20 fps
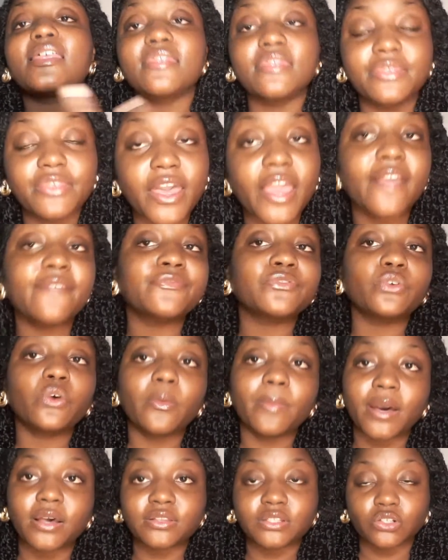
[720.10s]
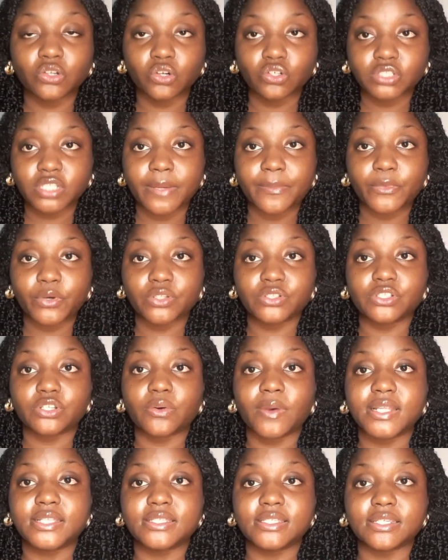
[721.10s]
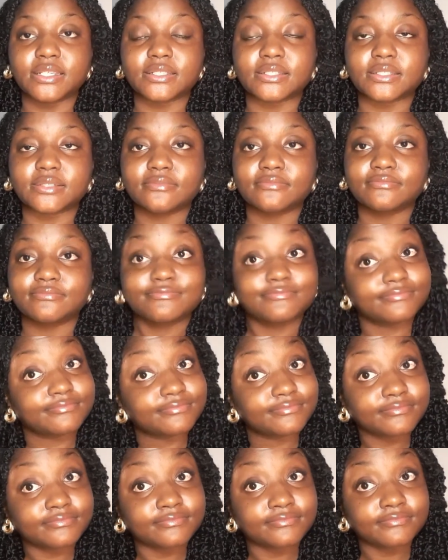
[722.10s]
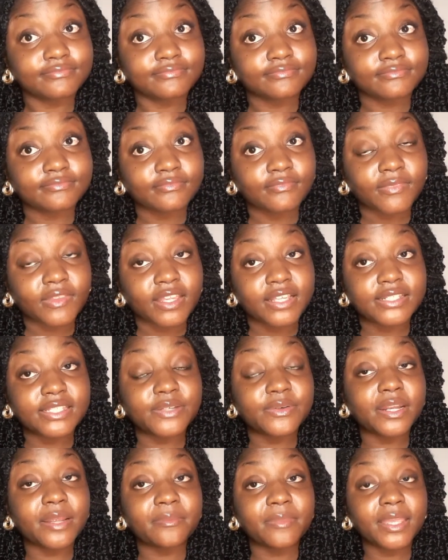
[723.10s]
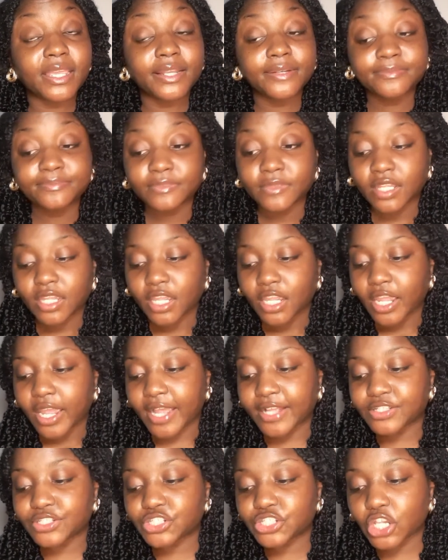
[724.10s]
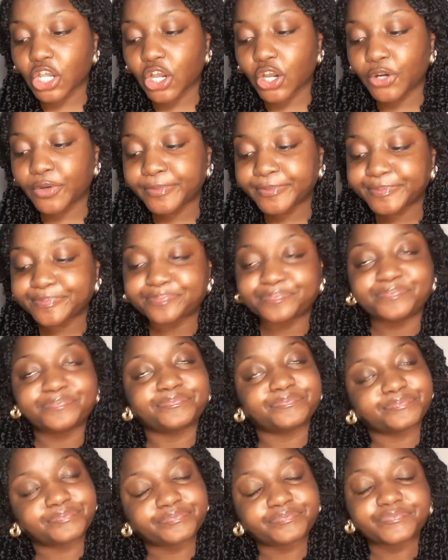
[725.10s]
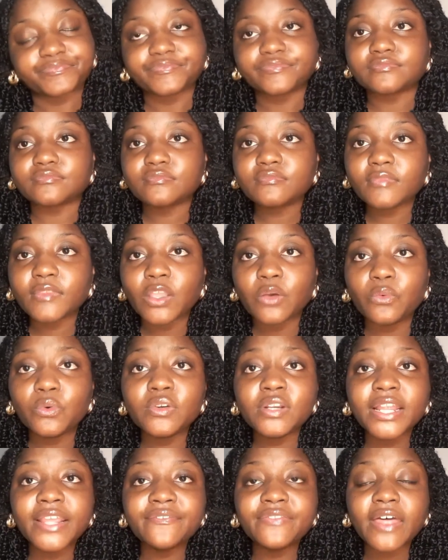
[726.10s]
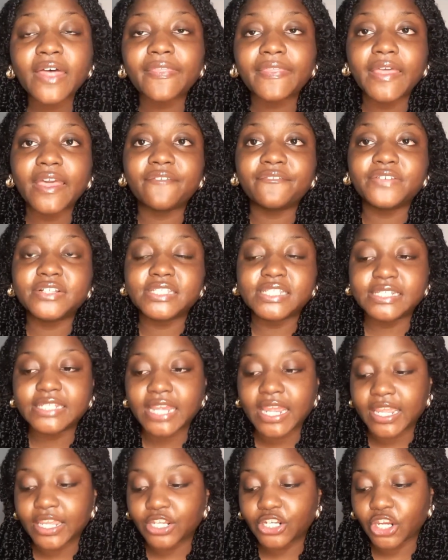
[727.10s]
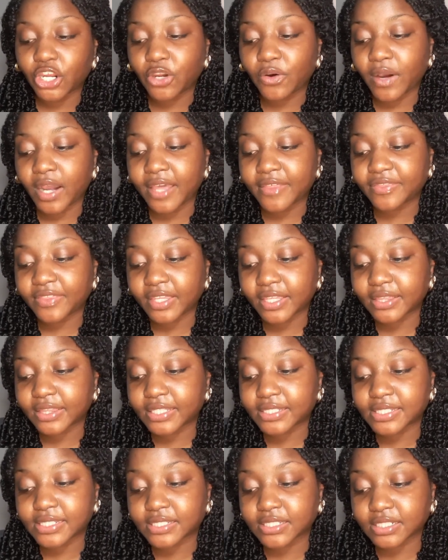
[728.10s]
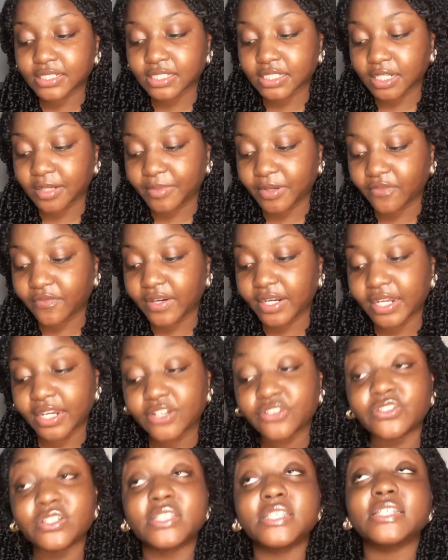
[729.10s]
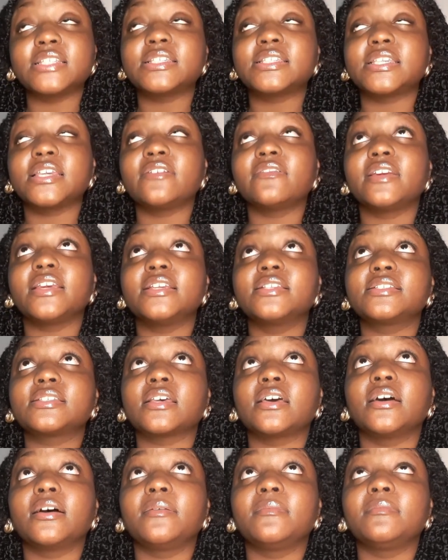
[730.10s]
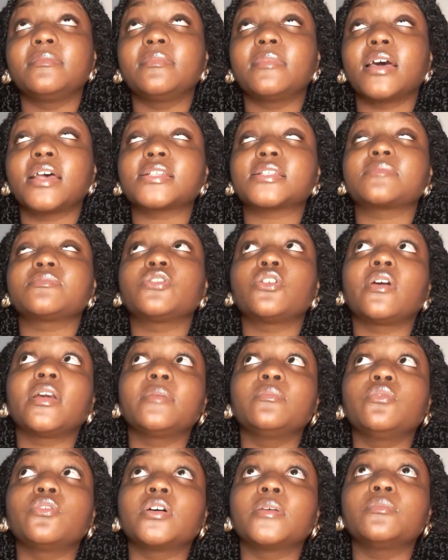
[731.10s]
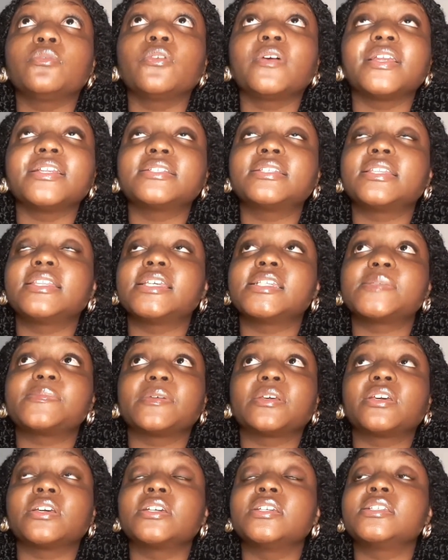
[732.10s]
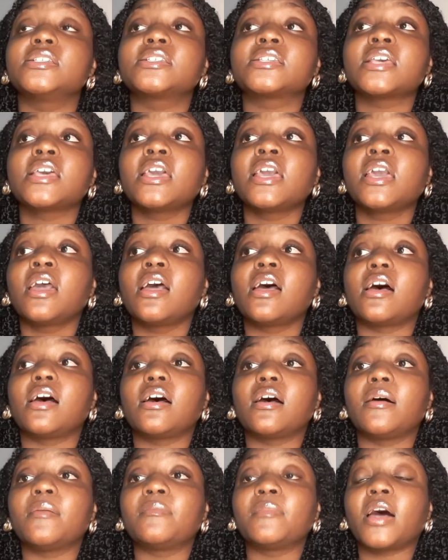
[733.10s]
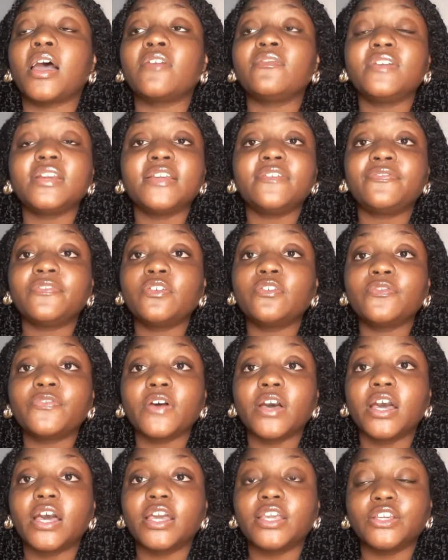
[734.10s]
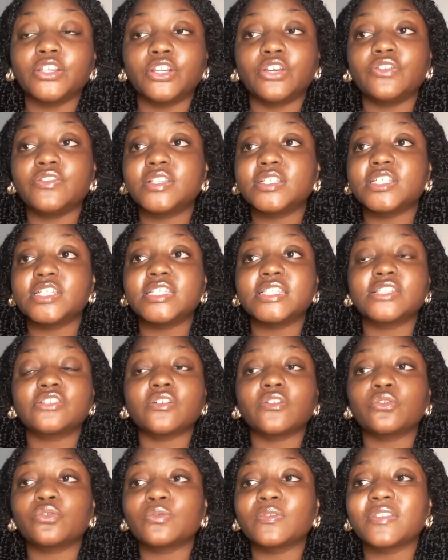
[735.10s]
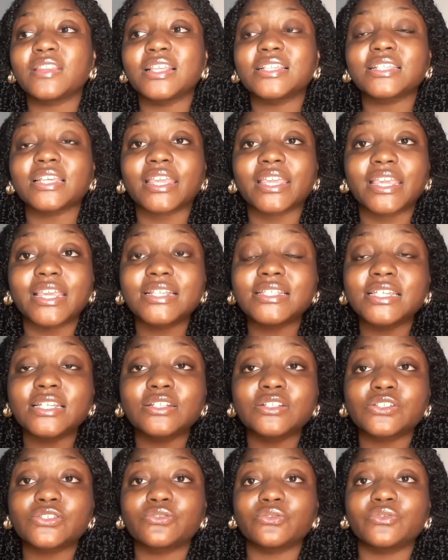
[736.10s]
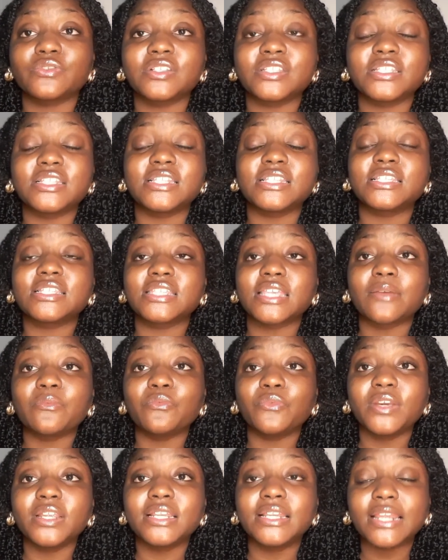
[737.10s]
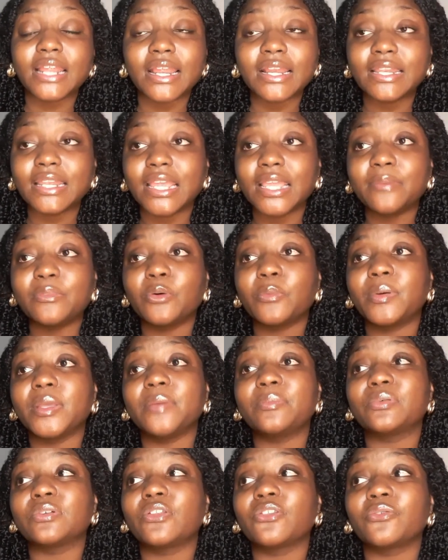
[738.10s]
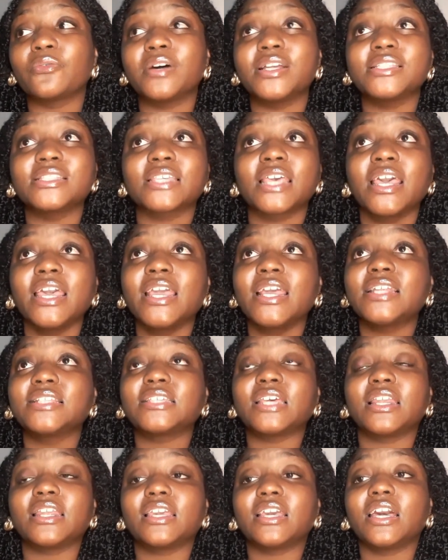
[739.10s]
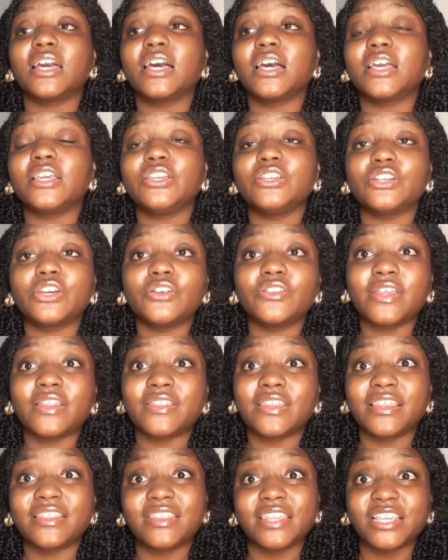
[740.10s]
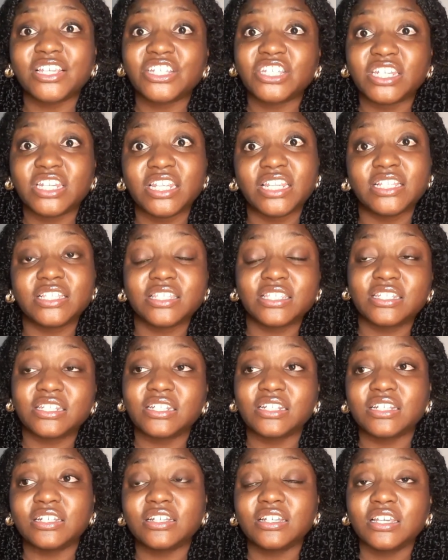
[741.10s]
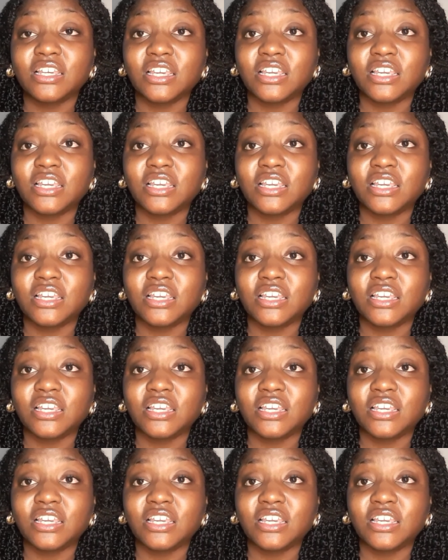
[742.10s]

They've thought about the long-term consequences. See what I mean? And so we'll leave that there for today, you know. I think this is just going to be a really interesting series um, as I'm going more and more into this because um, I really feel for her, you know, that she struggled with things like eating disorders. These same weird la- label people are the ones telling her, you know, that they think she needs to,